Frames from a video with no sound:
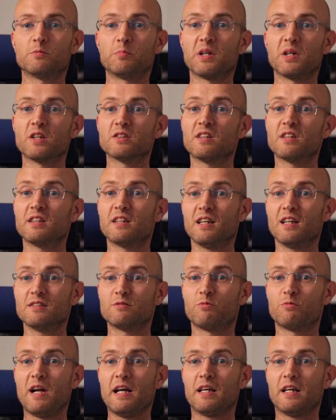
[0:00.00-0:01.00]
because it
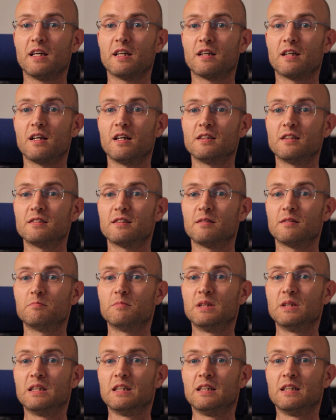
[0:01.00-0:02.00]
does recognize them,
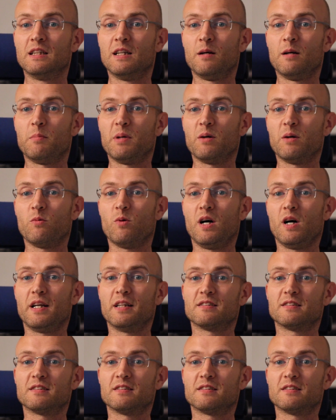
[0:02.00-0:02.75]
but why